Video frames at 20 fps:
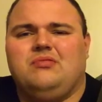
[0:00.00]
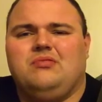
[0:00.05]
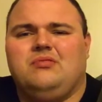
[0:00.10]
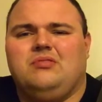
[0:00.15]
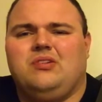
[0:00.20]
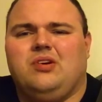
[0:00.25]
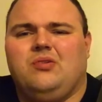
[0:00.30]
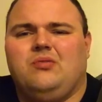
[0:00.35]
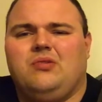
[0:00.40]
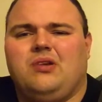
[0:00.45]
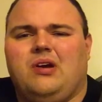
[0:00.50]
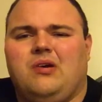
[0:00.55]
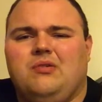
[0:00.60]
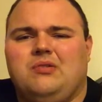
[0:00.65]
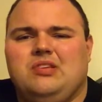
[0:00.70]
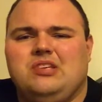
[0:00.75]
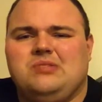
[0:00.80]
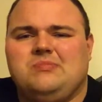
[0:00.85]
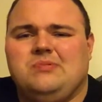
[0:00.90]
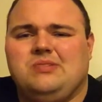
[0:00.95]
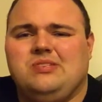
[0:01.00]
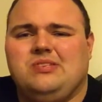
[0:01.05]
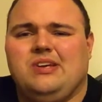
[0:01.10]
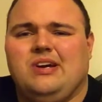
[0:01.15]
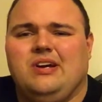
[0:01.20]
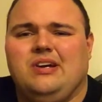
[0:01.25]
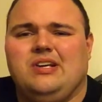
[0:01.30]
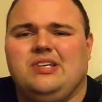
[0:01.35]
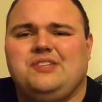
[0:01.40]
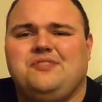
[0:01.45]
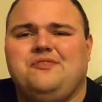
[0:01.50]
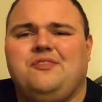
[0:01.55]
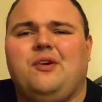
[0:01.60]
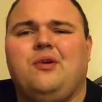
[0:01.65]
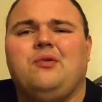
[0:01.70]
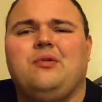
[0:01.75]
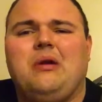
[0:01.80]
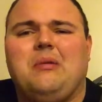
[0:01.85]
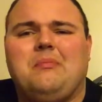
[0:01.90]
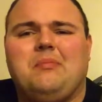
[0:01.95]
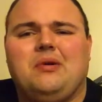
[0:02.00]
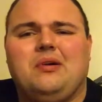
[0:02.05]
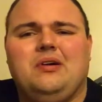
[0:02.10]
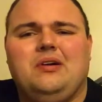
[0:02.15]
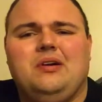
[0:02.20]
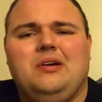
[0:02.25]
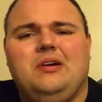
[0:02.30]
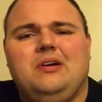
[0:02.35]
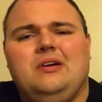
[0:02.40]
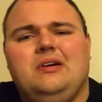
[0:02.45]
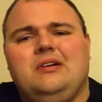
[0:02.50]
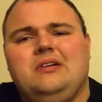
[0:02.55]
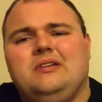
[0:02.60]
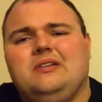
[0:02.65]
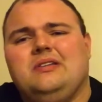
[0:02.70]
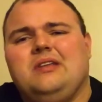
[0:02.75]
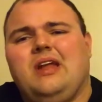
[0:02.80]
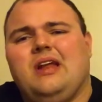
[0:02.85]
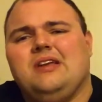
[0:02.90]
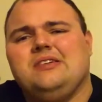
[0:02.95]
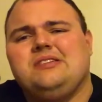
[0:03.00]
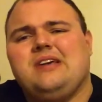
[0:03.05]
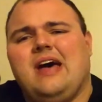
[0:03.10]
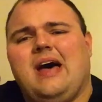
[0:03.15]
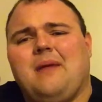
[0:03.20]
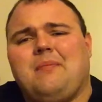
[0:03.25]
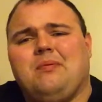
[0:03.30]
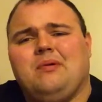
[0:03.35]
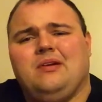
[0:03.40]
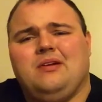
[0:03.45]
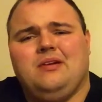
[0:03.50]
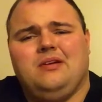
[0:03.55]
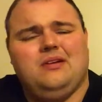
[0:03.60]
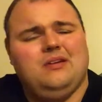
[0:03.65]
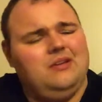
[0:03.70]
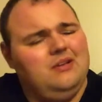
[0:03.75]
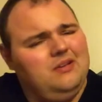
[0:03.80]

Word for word: going on with this mysterious phone number that is happening.